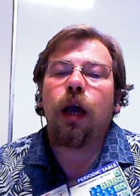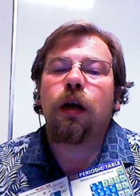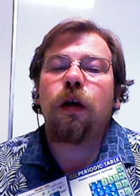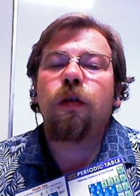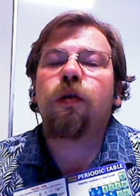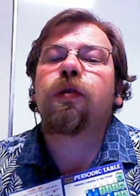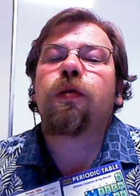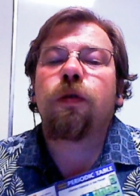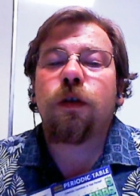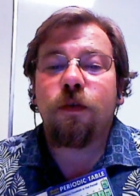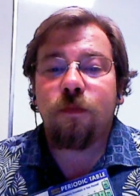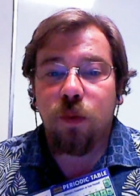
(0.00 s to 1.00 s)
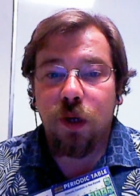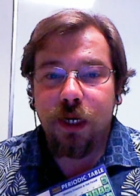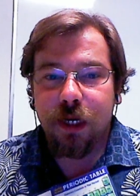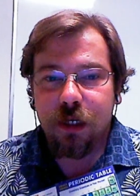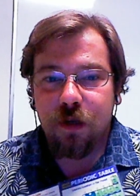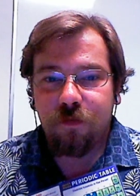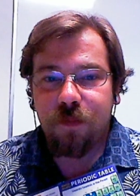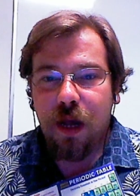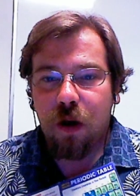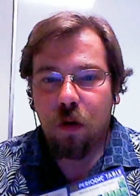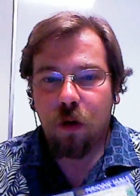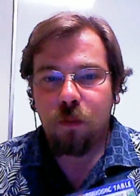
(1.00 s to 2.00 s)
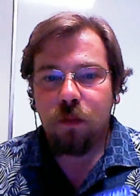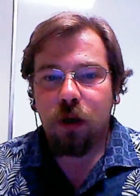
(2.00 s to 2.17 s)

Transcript: Another source of predictive power